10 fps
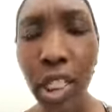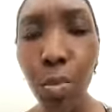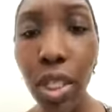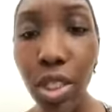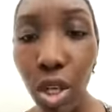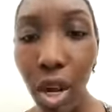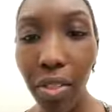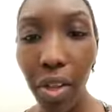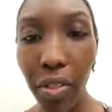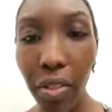brunch
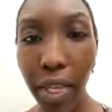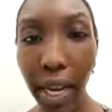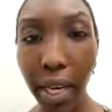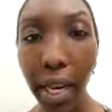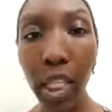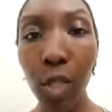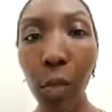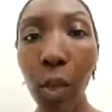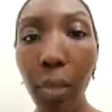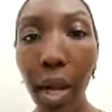call the other day, he
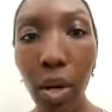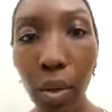spoke about